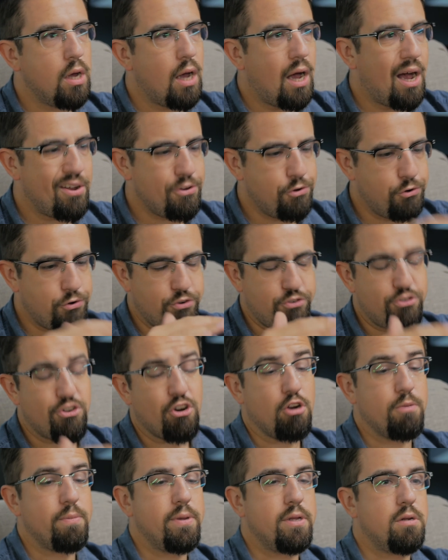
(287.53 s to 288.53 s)
How you
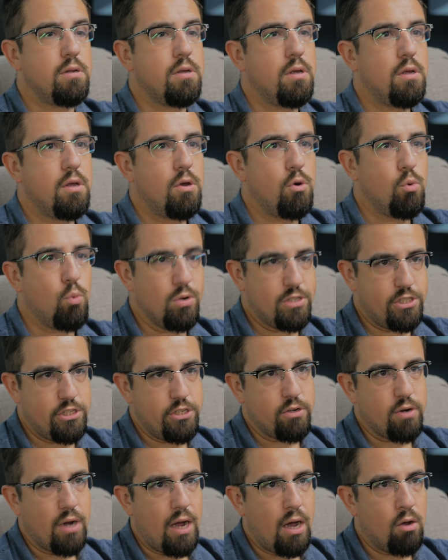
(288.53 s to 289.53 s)
determine what's in
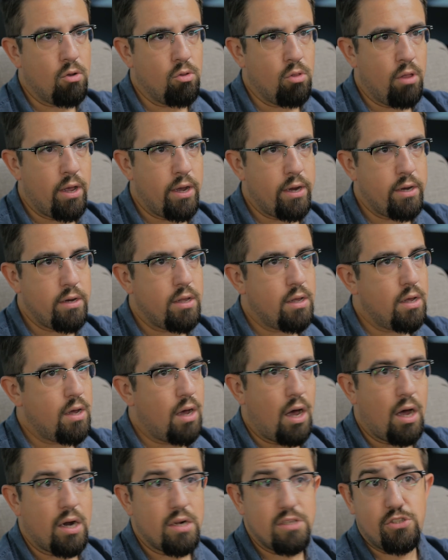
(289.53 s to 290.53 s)
your outline
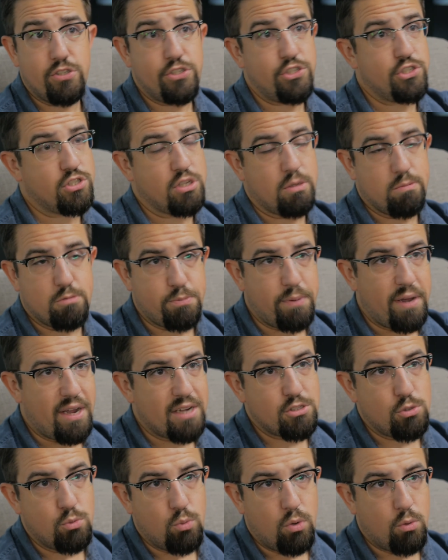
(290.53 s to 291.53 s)
honestly just comes back
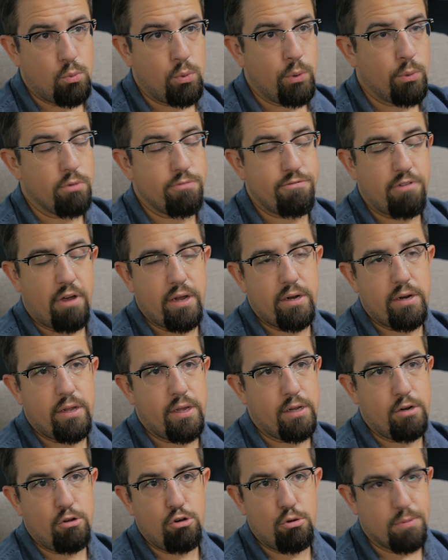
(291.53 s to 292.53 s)
to what we were finding
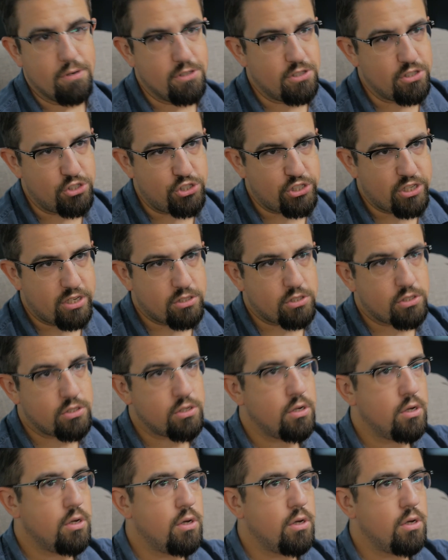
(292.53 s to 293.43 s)
in Ubersuggest.